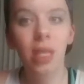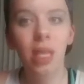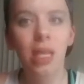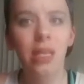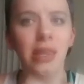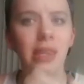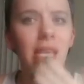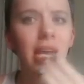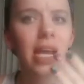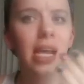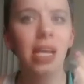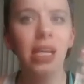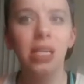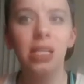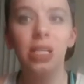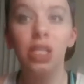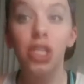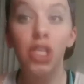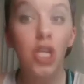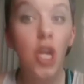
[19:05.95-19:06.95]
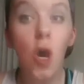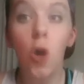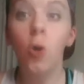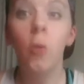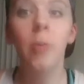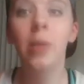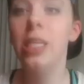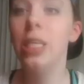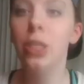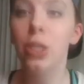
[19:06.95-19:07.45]

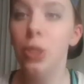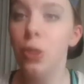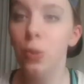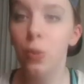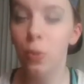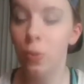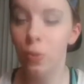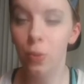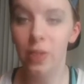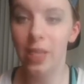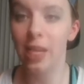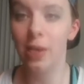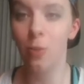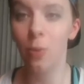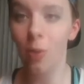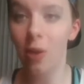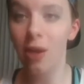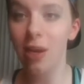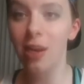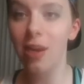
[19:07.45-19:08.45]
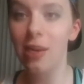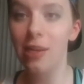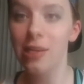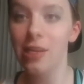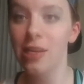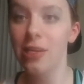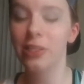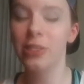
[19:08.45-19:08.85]
nobody knew who they were.